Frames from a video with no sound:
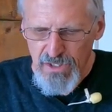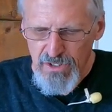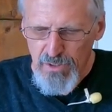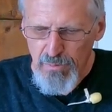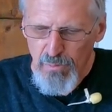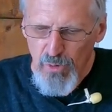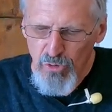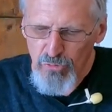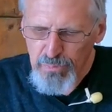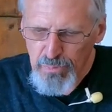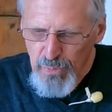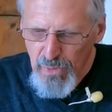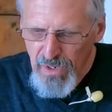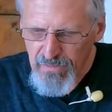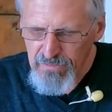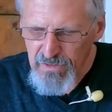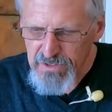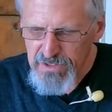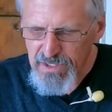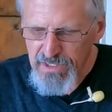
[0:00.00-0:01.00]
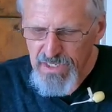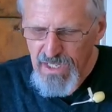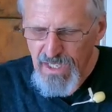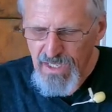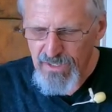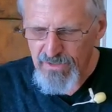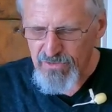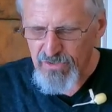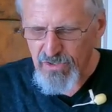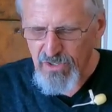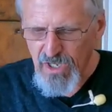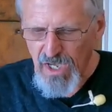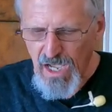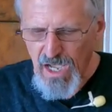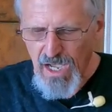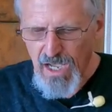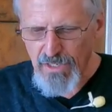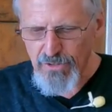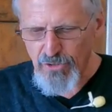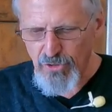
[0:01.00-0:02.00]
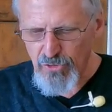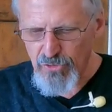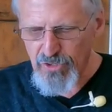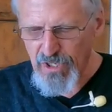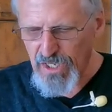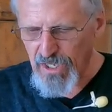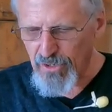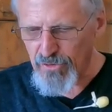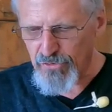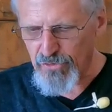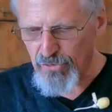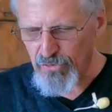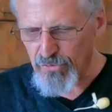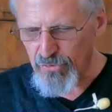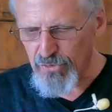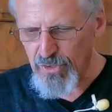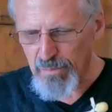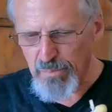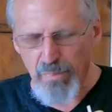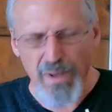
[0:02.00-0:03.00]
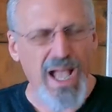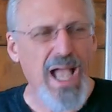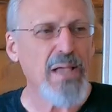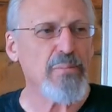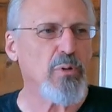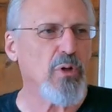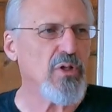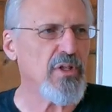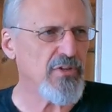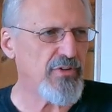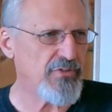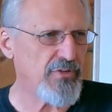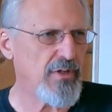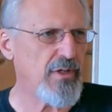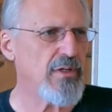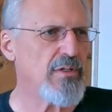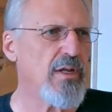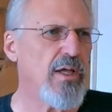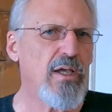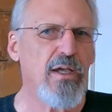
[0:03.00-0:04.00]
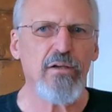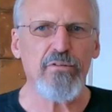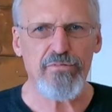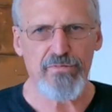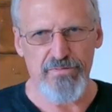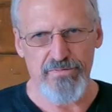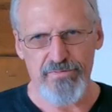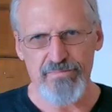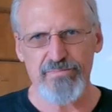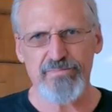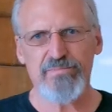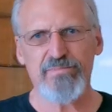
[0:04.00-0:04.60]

The most prevalent today is the God who tells you the Bible isn't enough.